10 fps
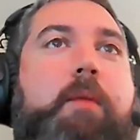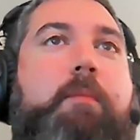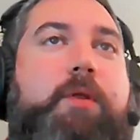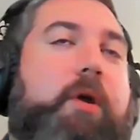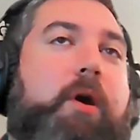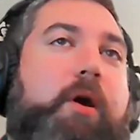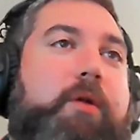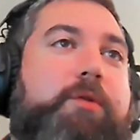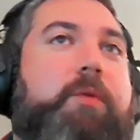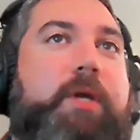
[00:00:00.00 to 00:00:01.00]
but they're
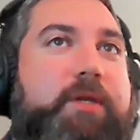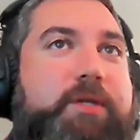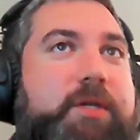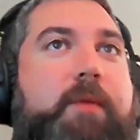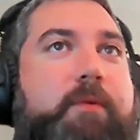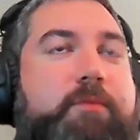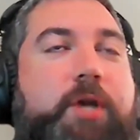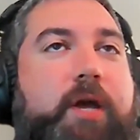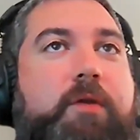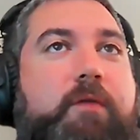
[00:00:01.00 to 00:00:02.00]
all doing the same
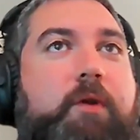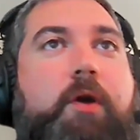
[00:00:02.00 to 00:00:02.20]
objective.